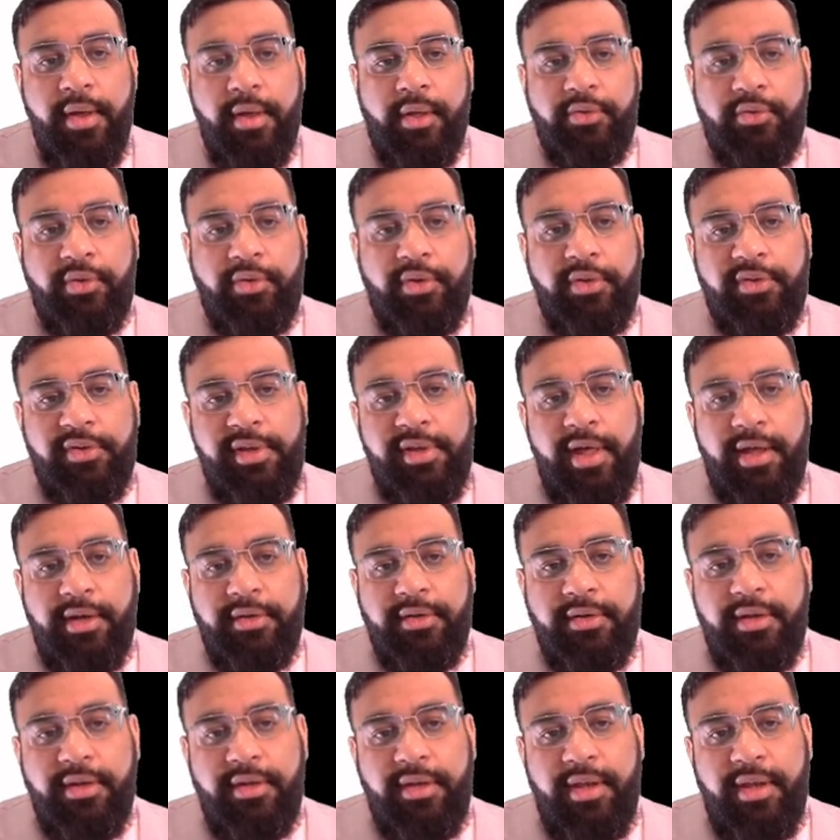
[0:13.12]
So the
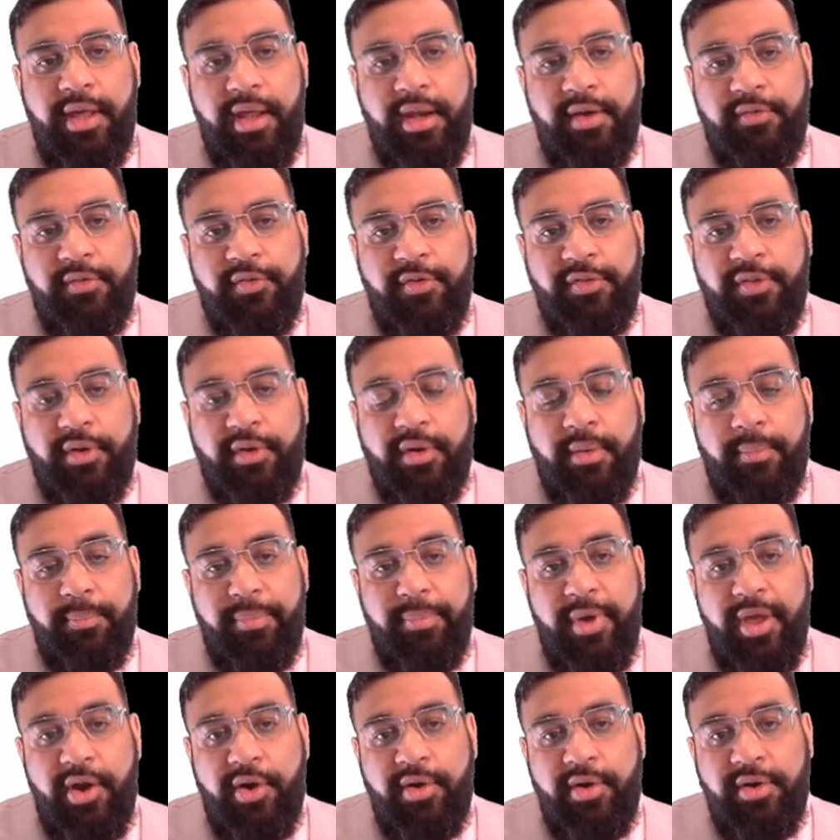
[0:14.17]
selected data from the
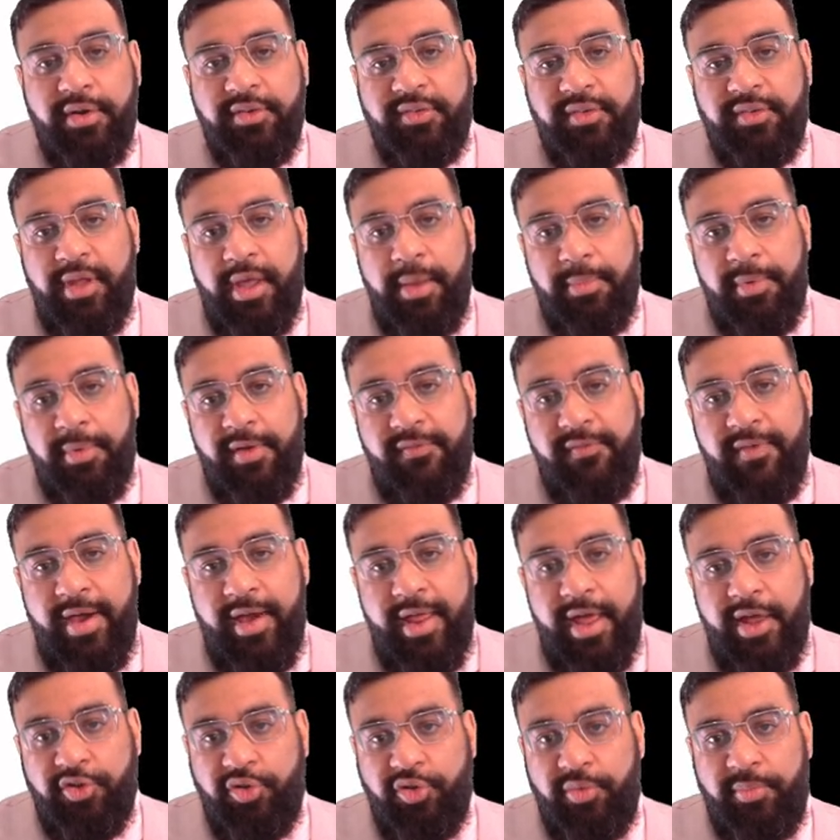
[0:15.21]
comparative statement of
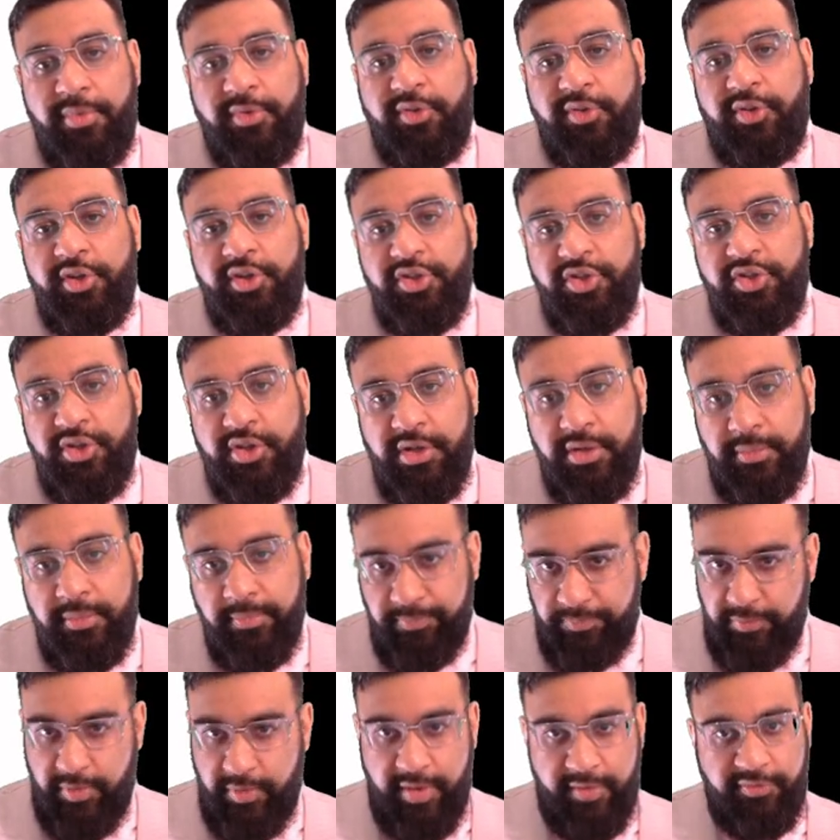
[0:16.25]
financial position
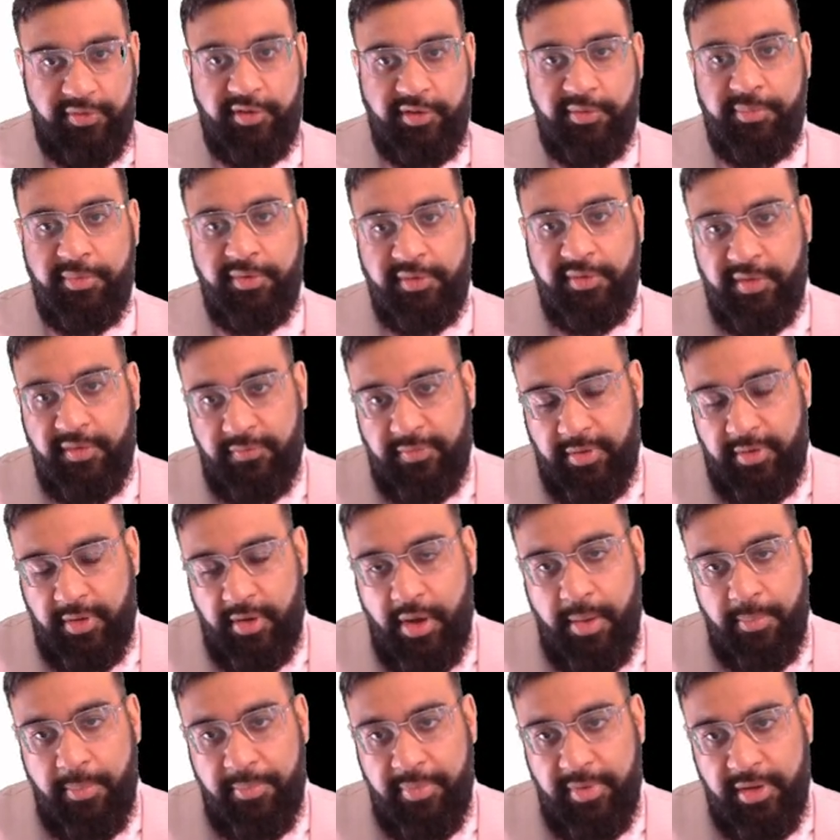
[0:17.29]
of the specific
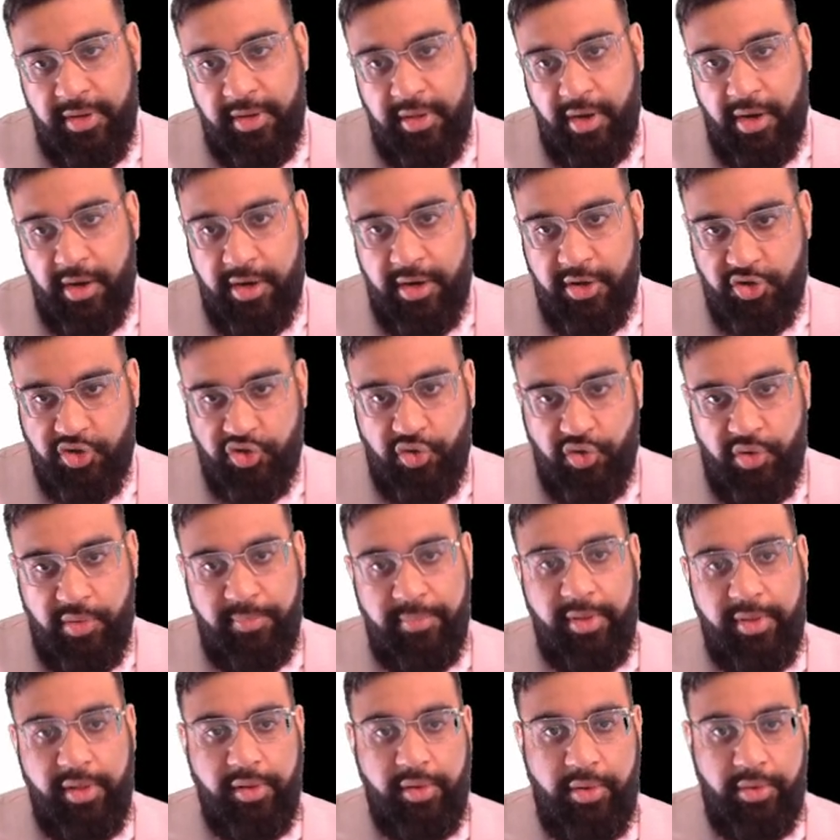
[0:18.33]
company are shown
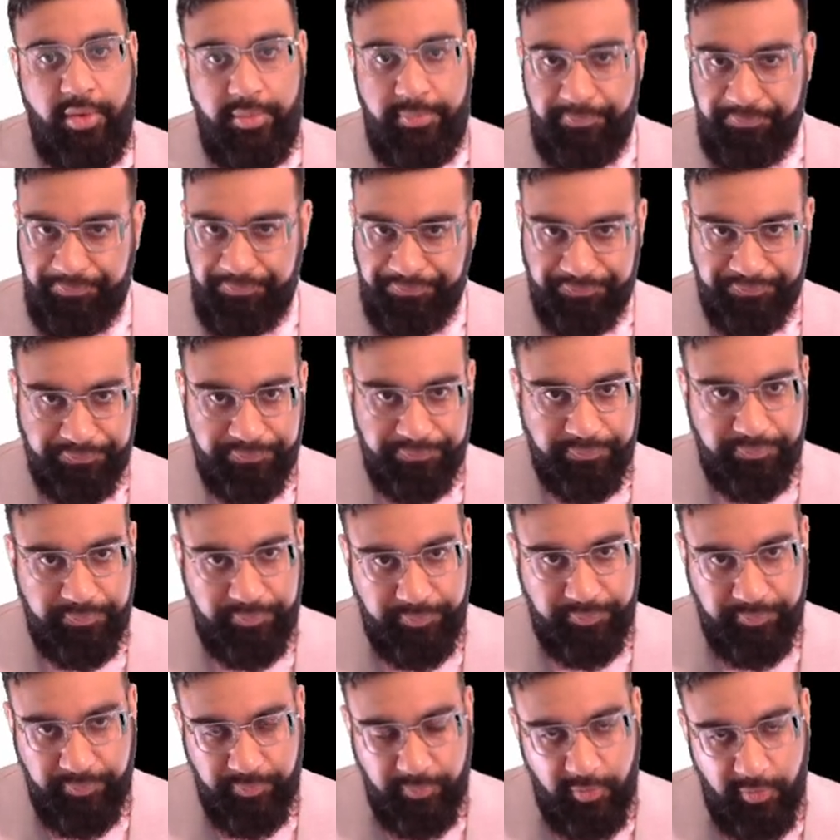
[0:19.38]
below.
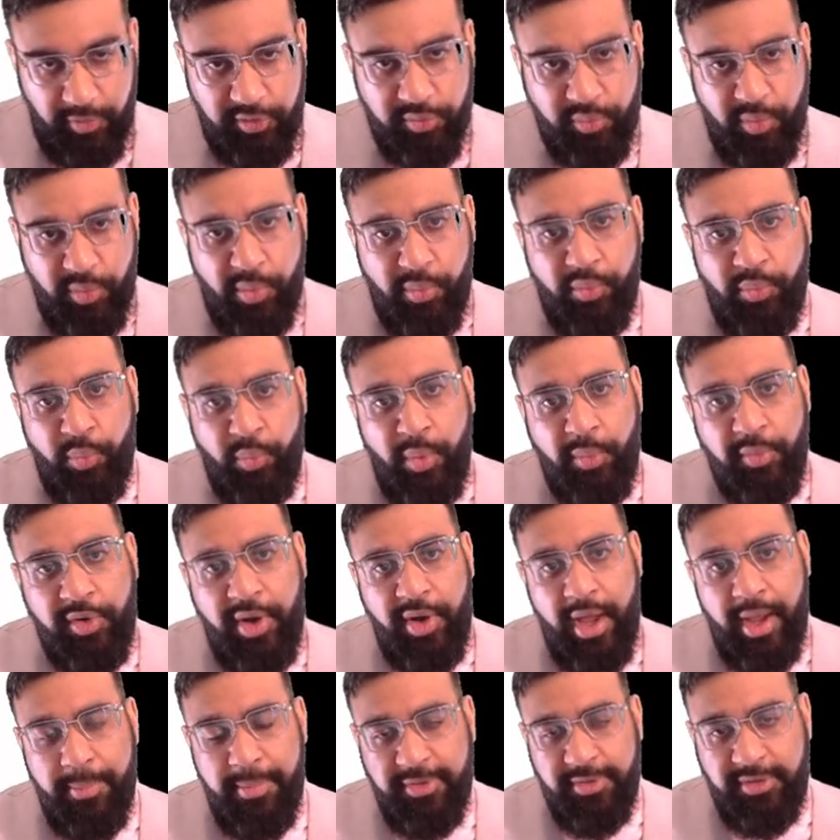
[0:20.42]
So when we're
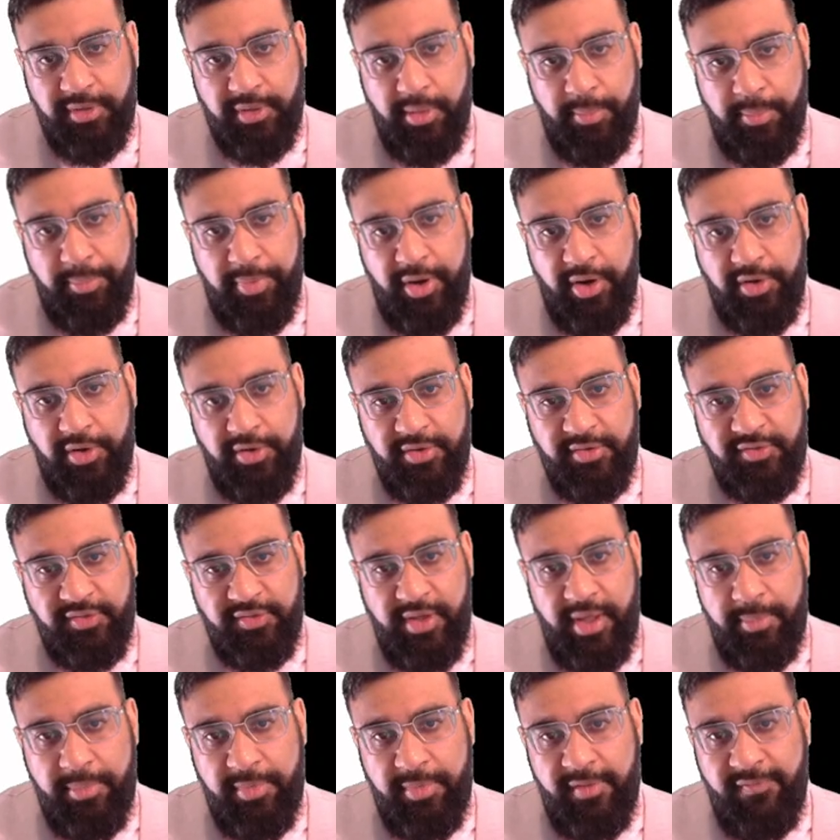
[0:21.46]
talking about the comparative
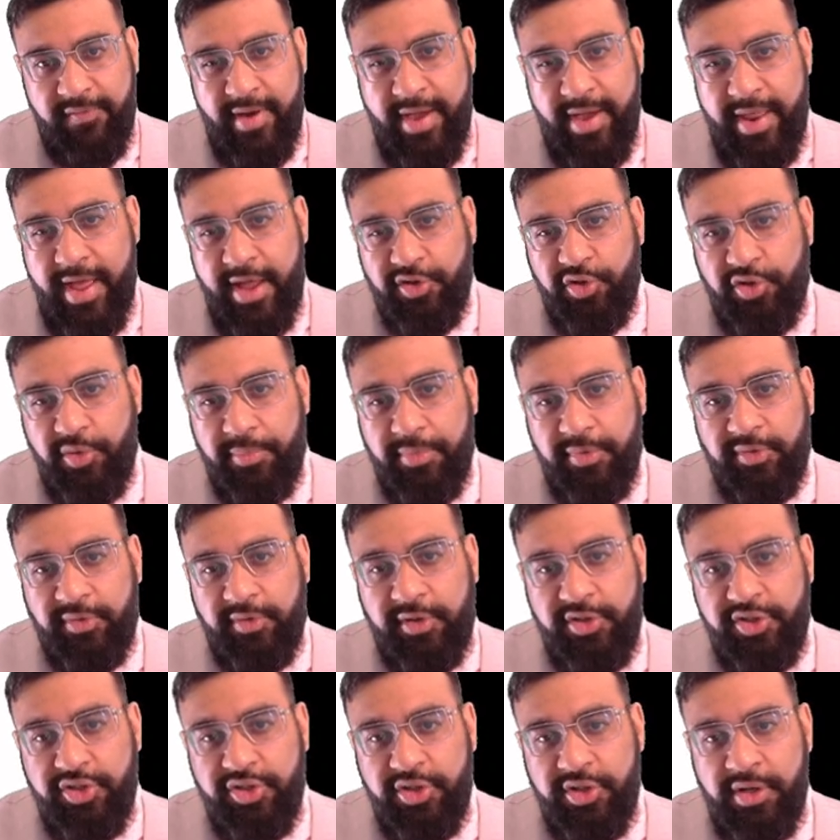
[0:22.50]
statement of financial
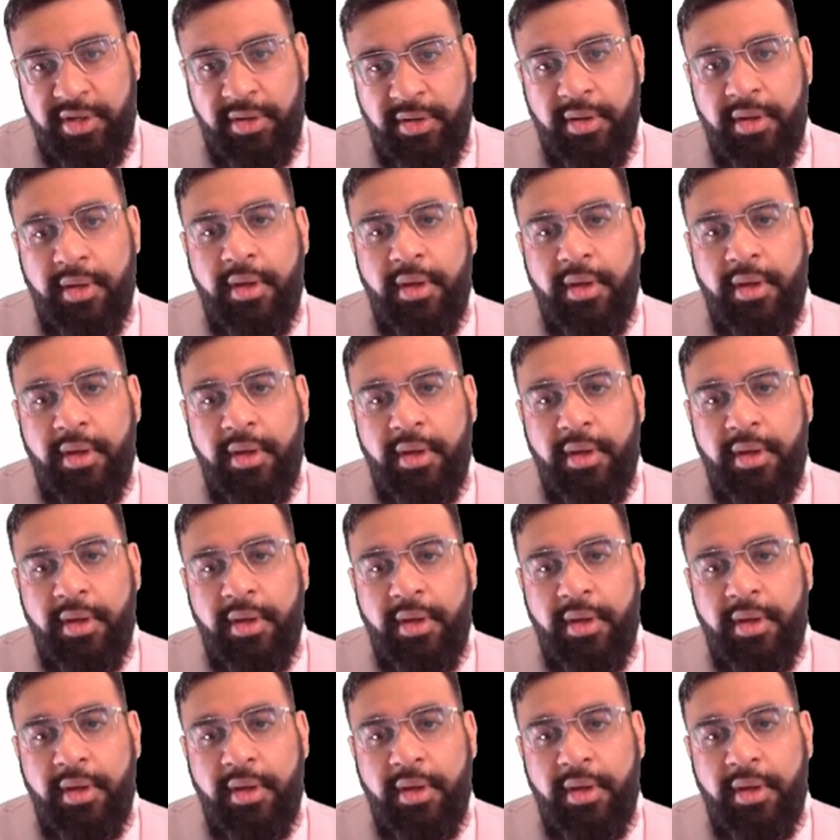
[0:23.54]
position,